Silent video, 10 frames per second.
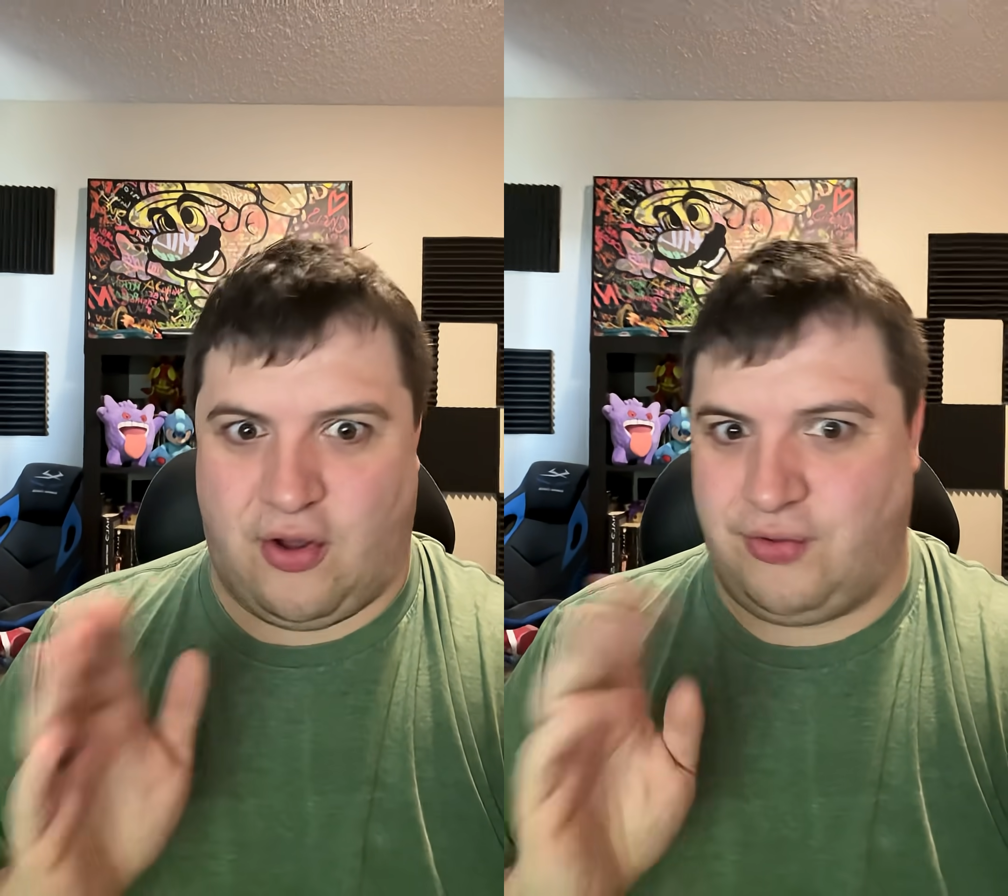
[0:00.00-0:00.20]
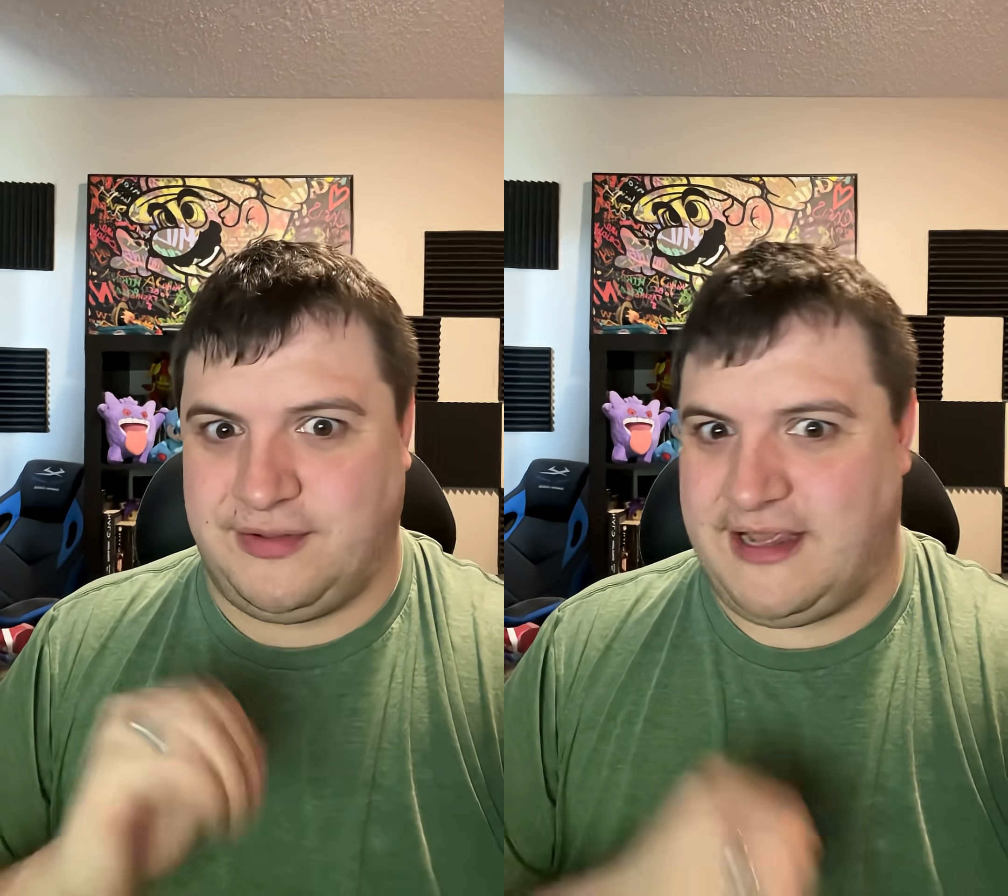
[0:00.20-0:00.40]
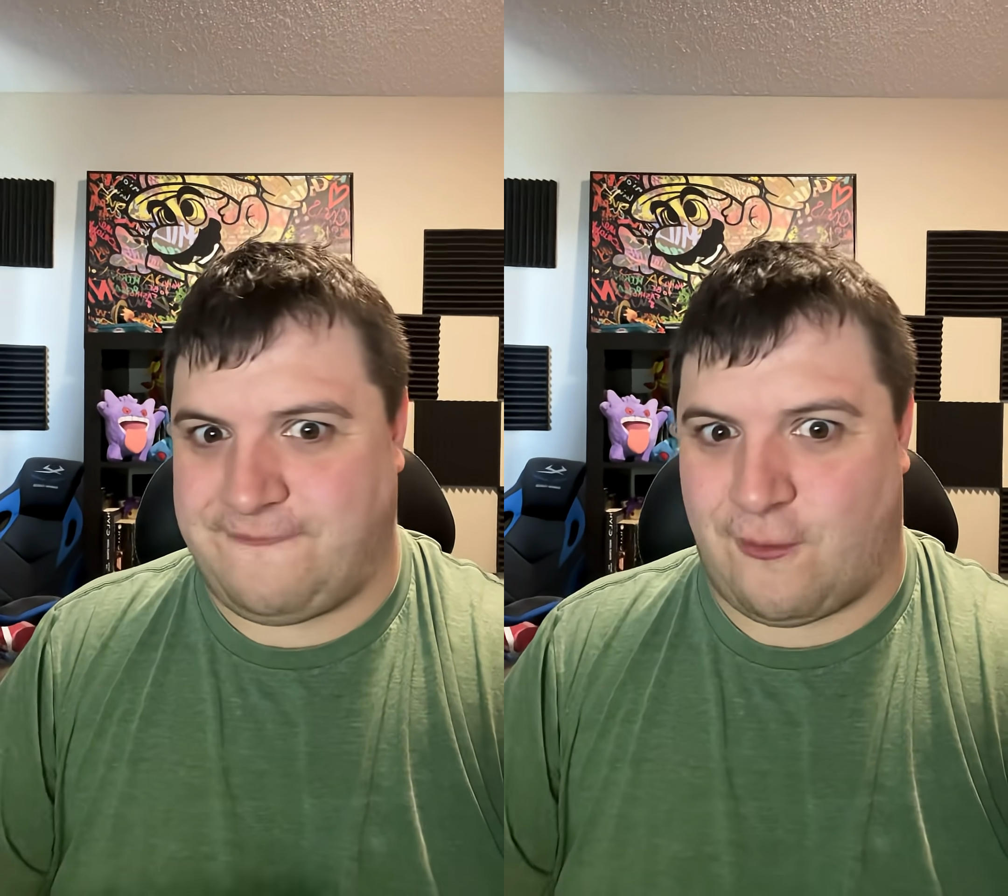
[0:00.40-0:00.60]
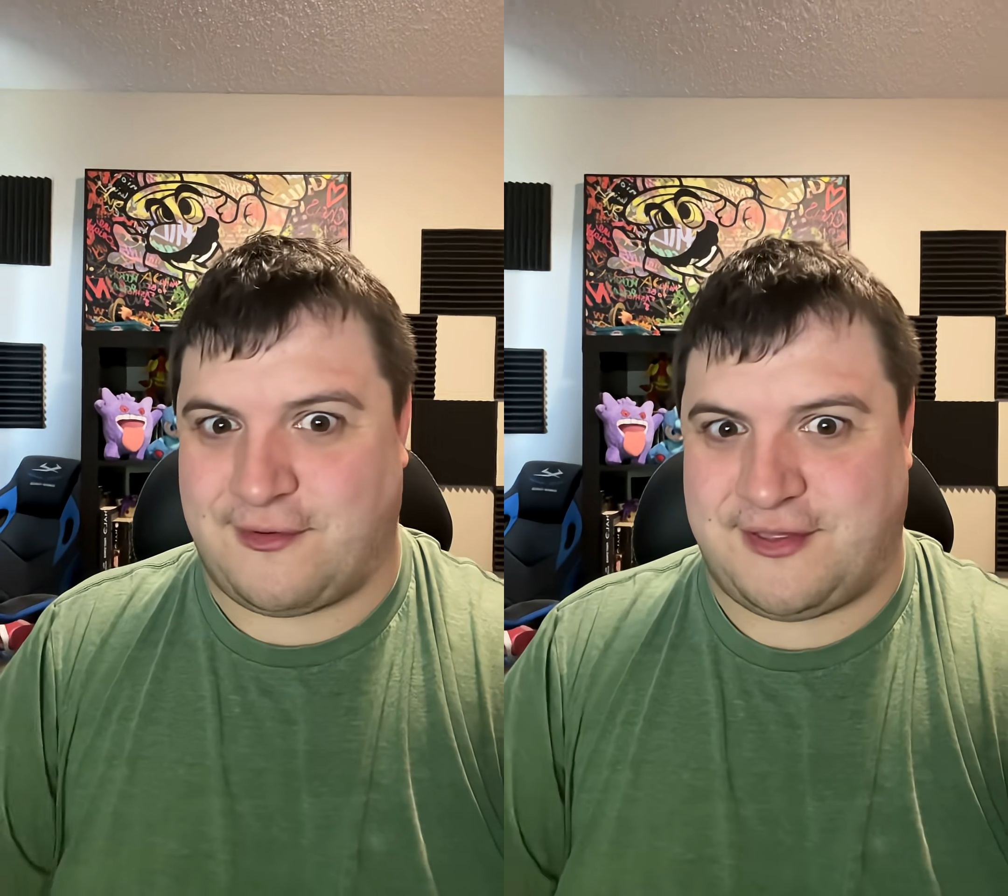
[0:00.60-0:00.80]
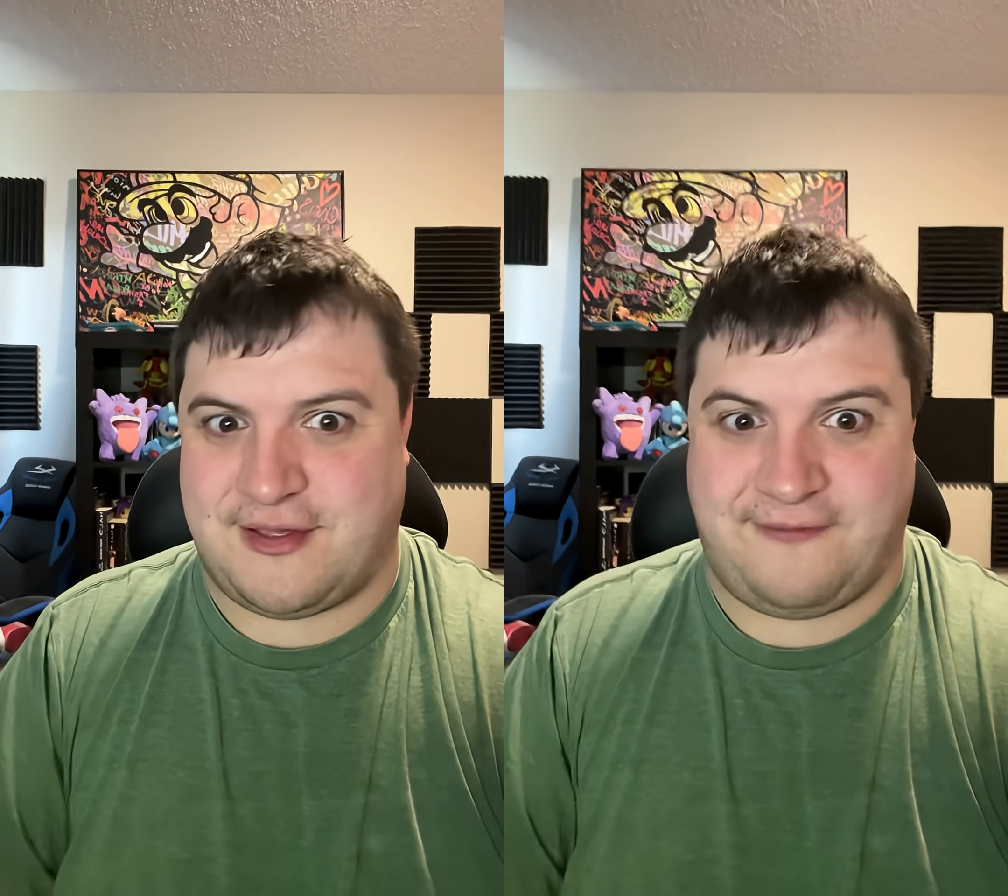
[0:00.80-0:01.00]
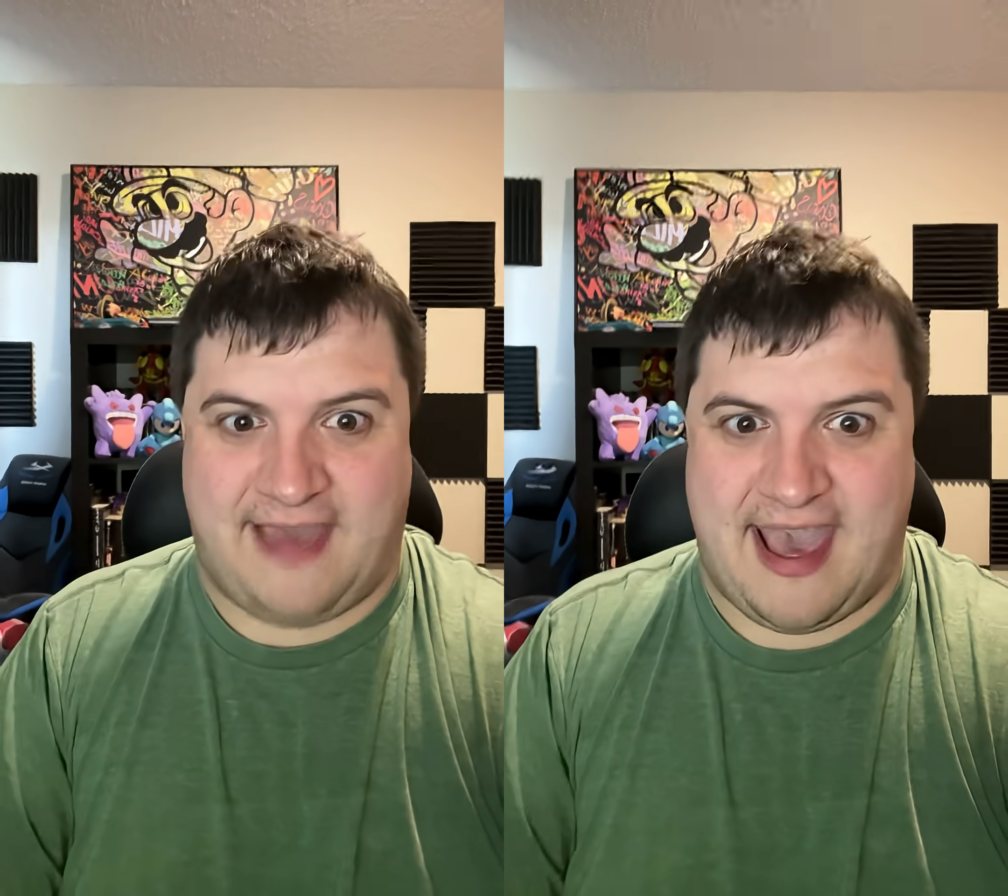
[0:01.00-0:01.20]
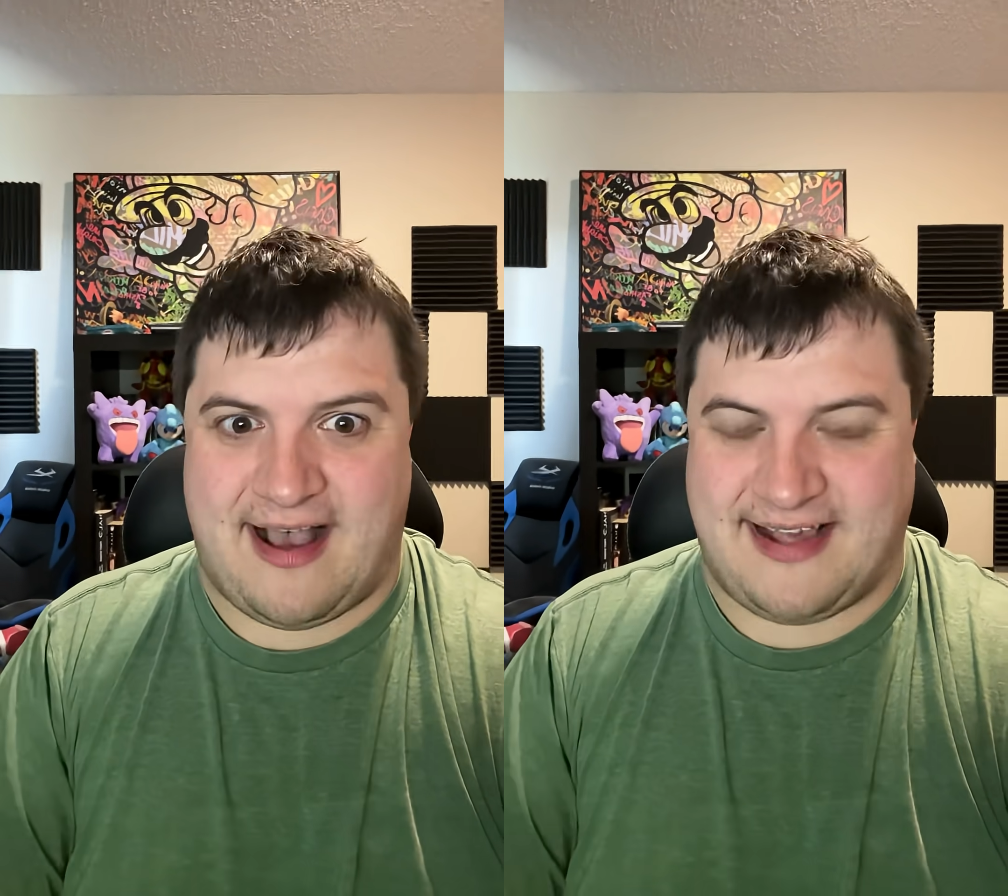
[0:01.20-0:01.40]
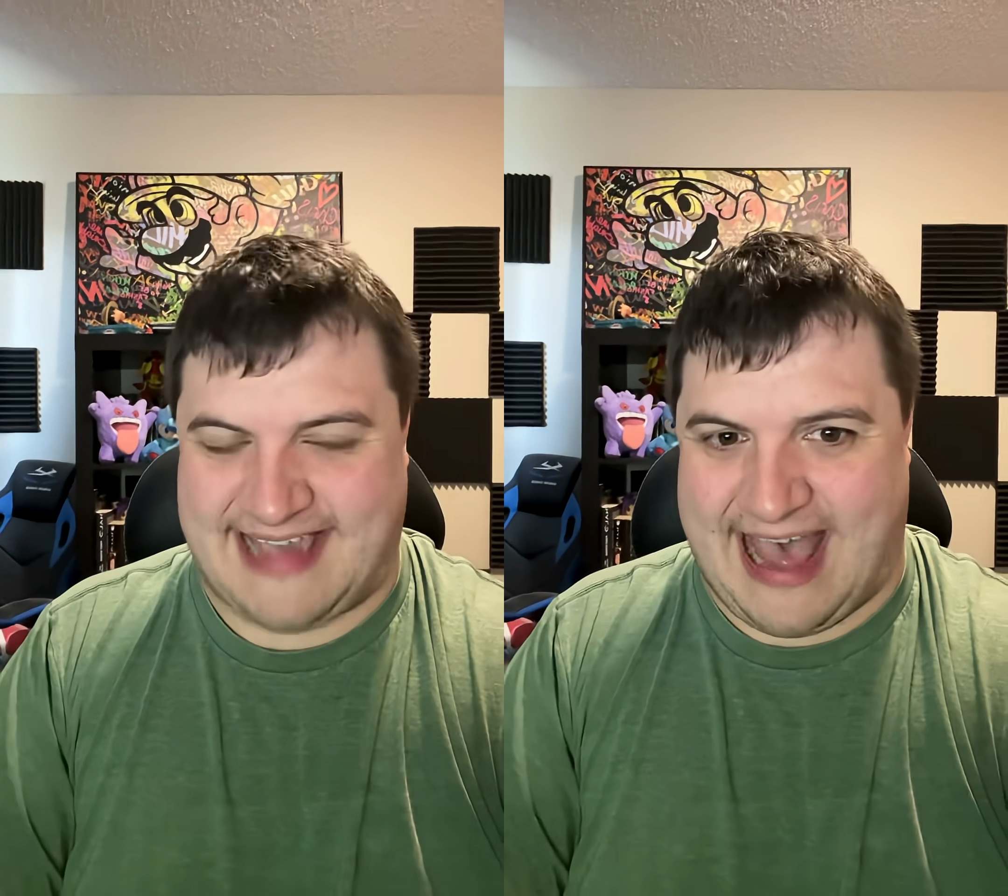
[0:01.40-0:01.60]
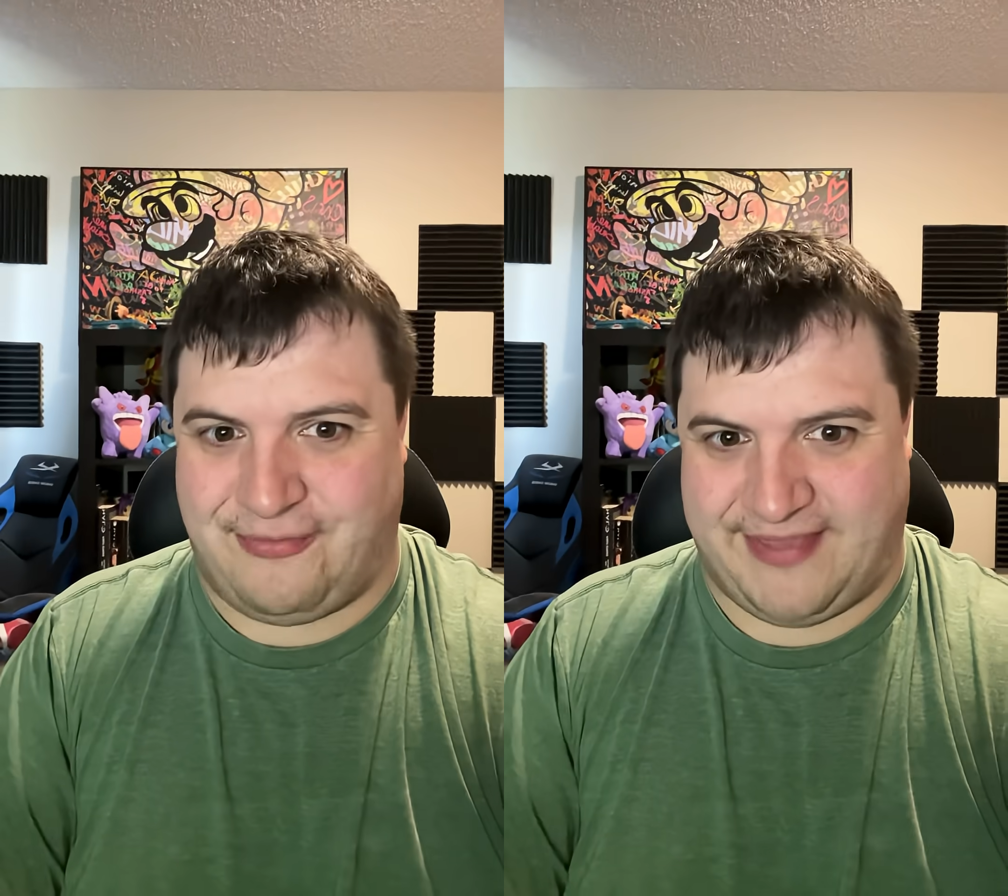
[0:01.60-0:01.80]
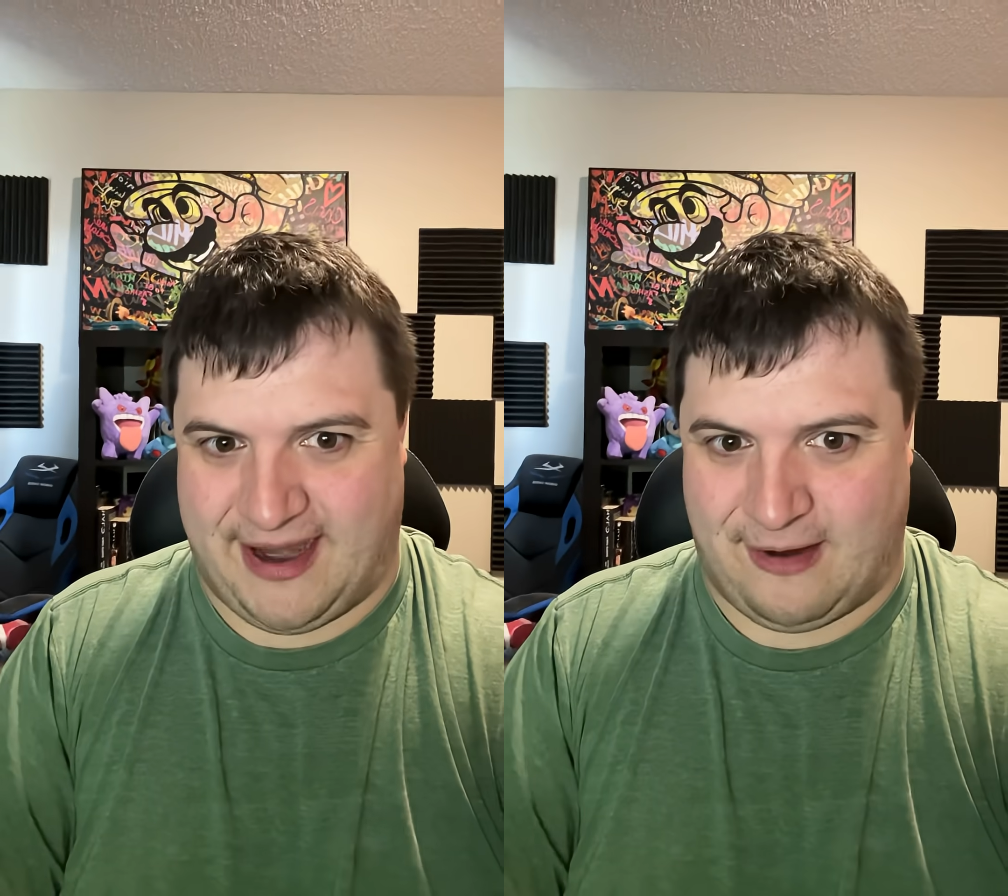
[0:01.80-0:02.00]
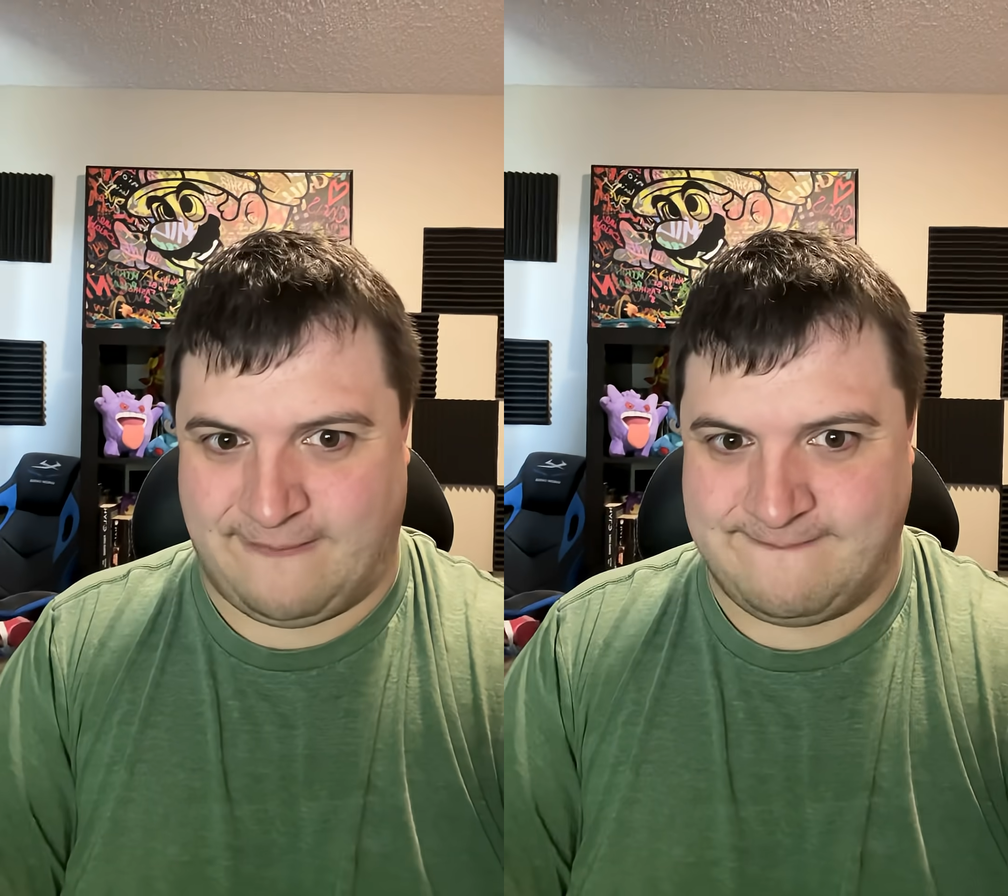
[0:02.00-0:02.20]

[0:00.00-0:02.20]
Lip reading: only forces of chaos out there.